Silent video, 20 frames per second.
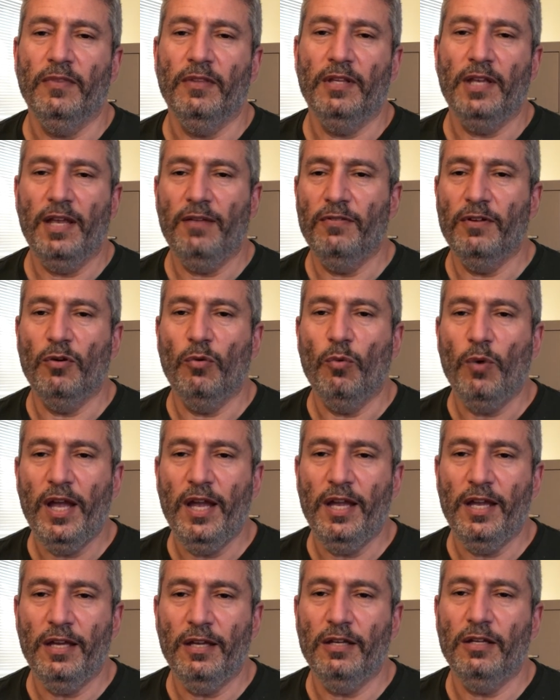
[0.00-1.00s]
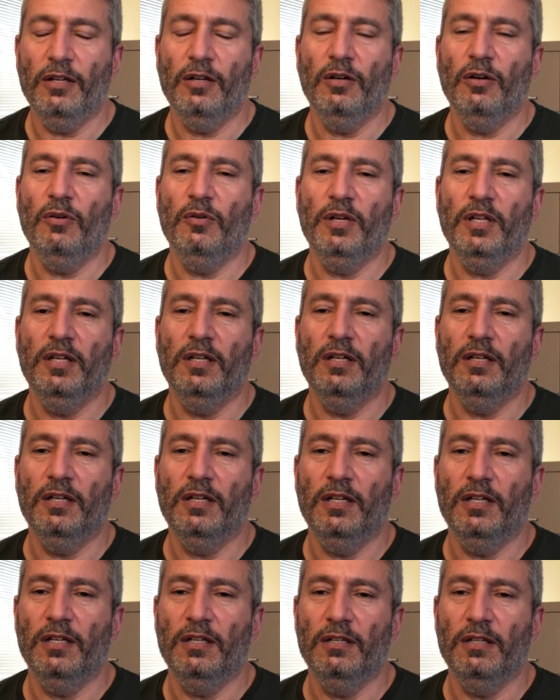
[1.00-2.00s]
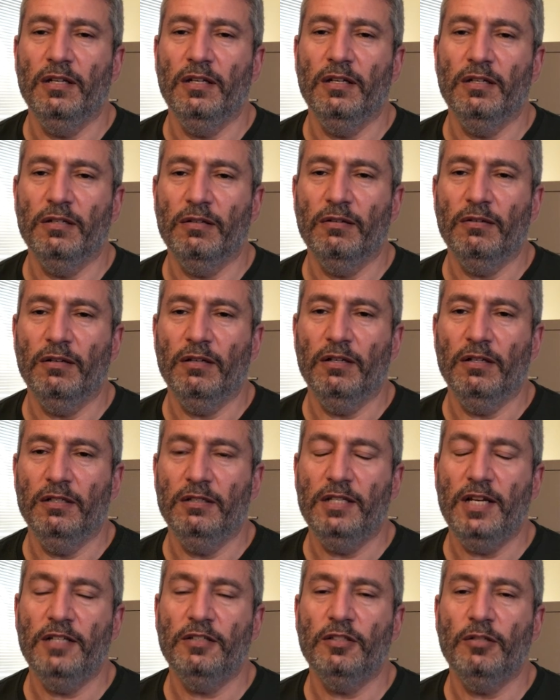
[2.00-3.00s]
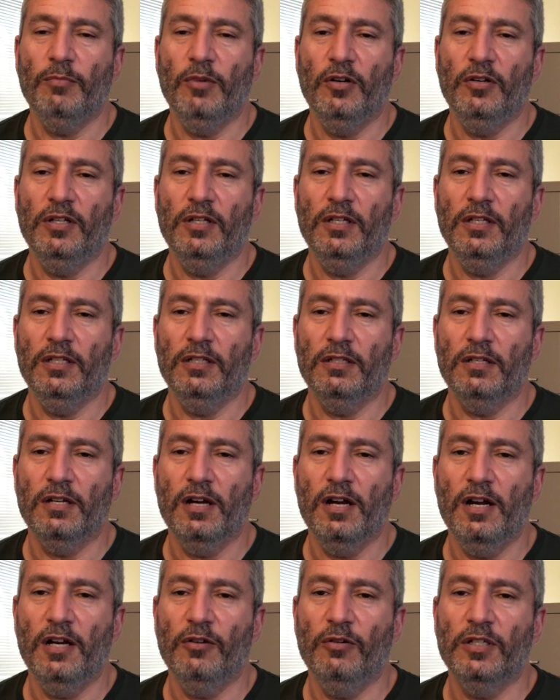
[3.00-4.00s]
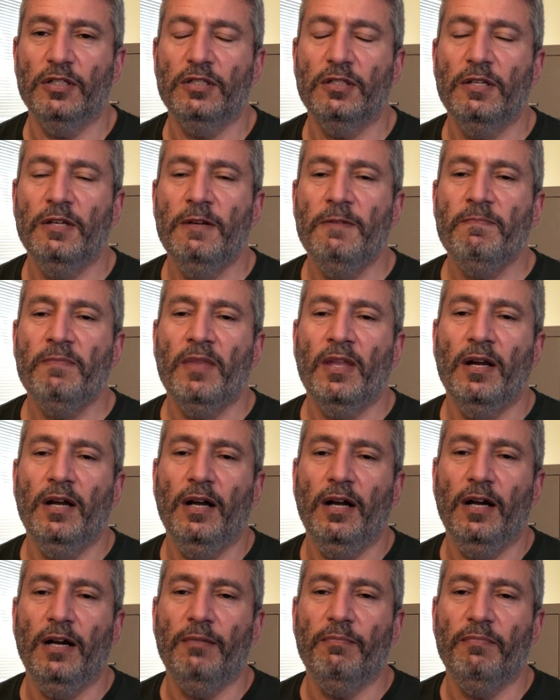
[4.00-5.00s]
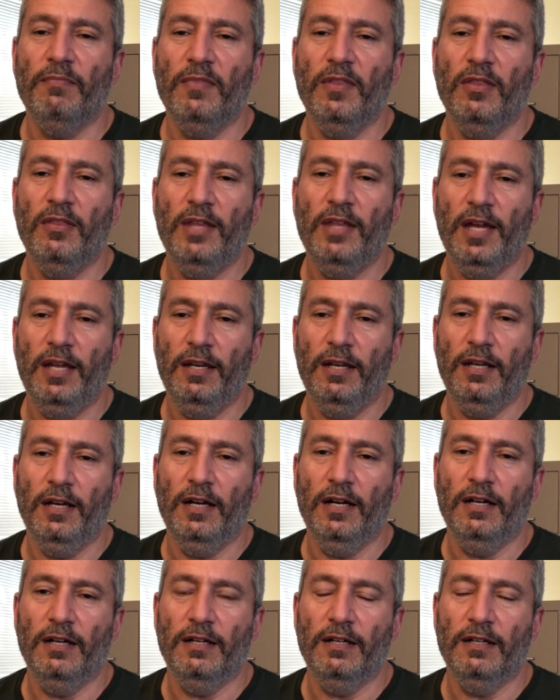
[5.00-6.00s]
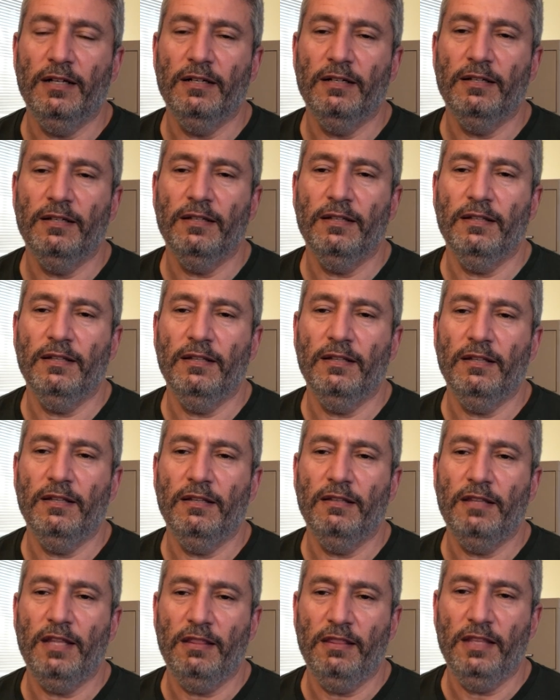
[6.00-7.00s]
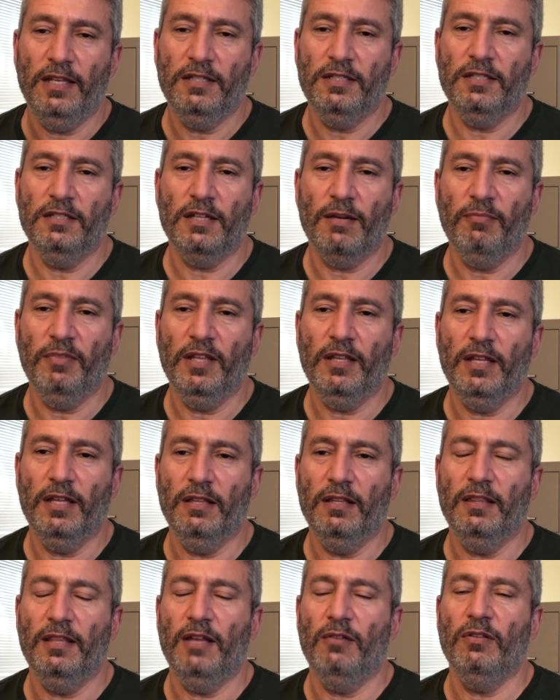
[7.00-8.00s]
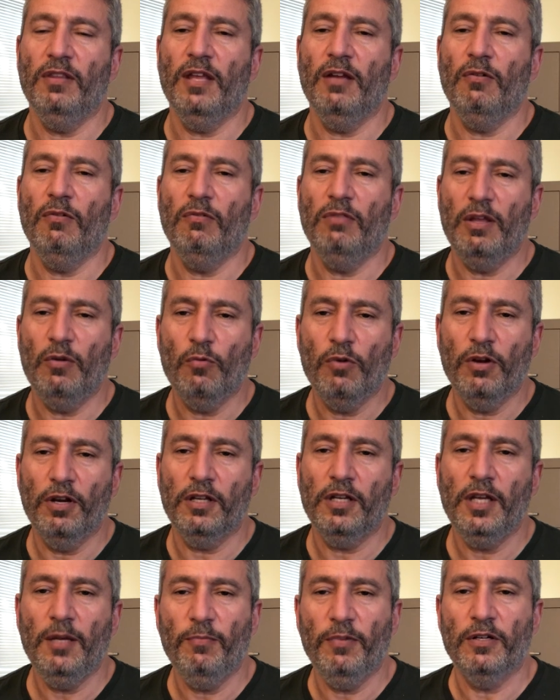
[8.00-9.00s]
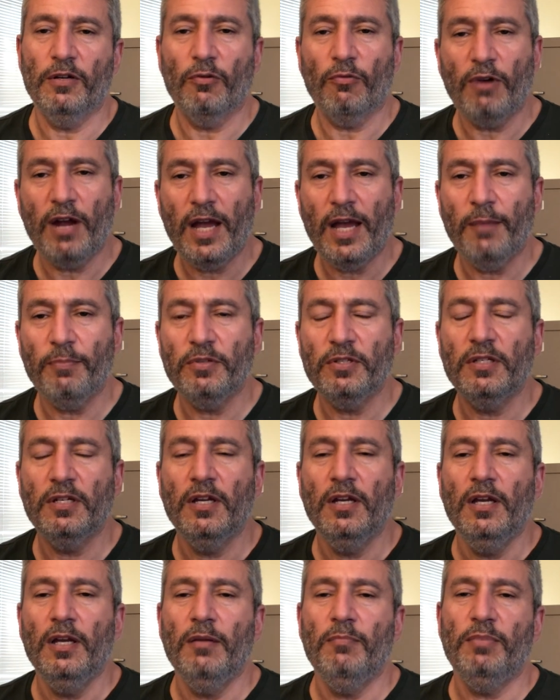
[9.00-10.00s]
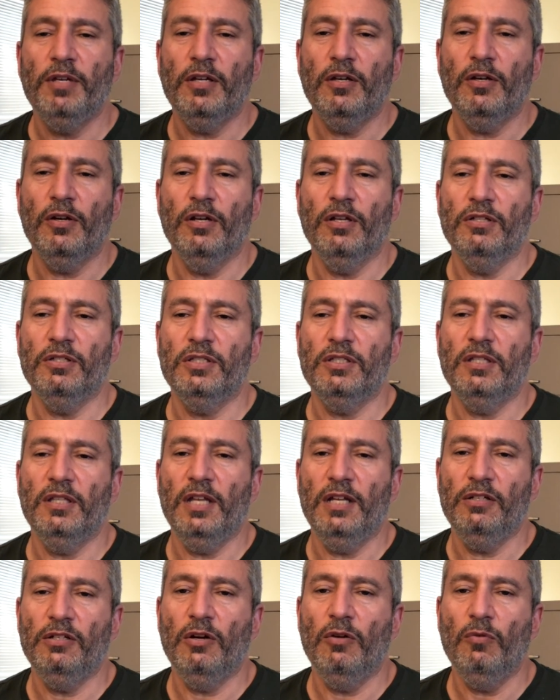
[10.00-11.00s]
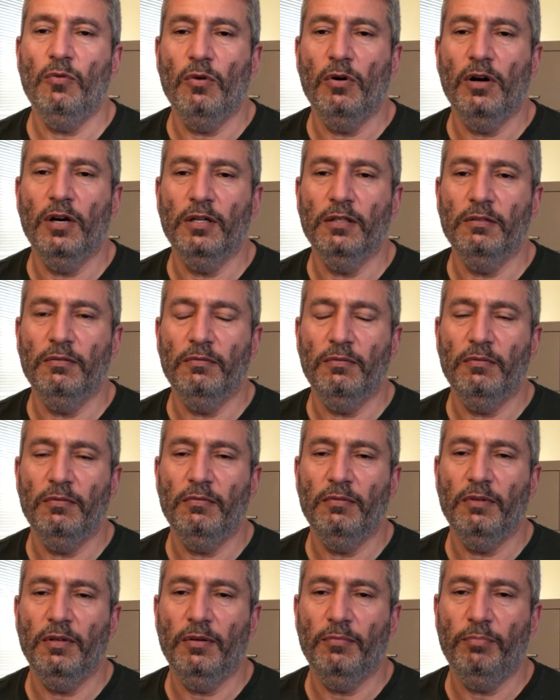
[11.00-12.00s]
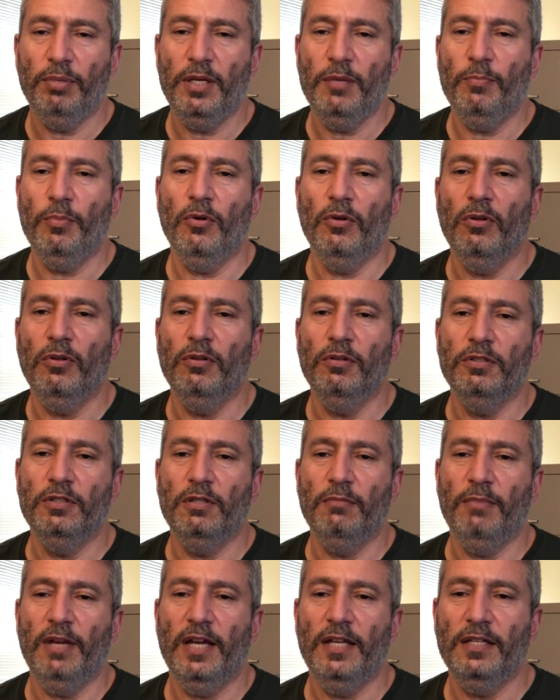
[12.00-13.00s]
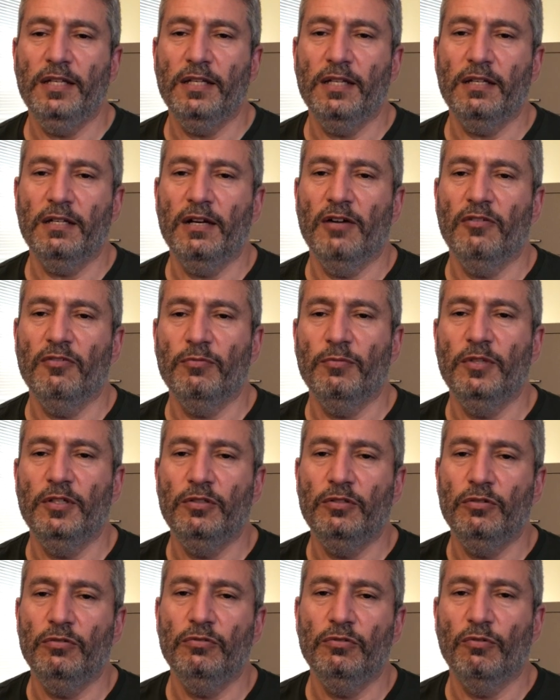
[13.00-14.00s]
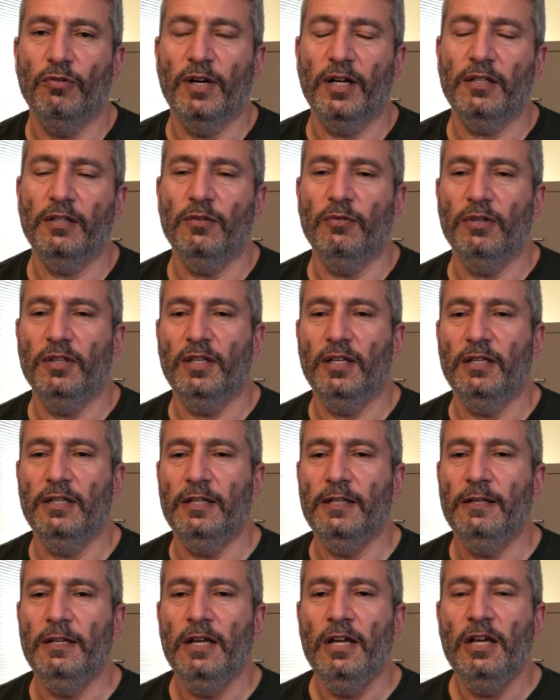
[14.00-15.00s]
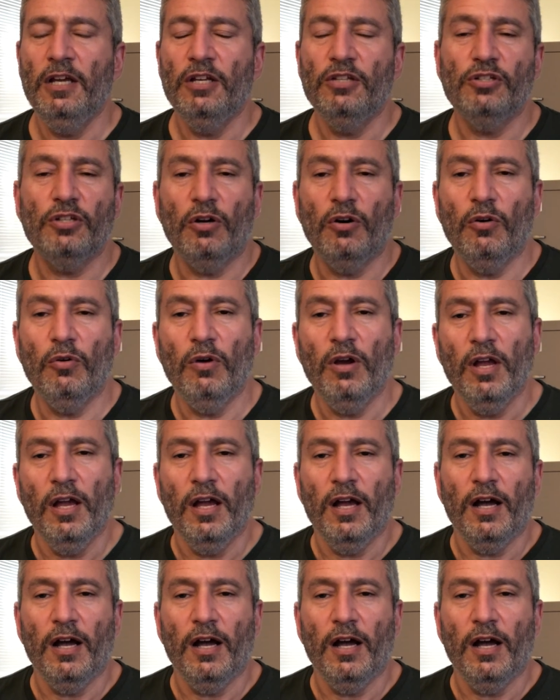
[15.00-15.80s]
gave it away, in a testimony in Congress, that this is something that they want to keep under wraps, because they don't want people demanding that government do directly what they need. So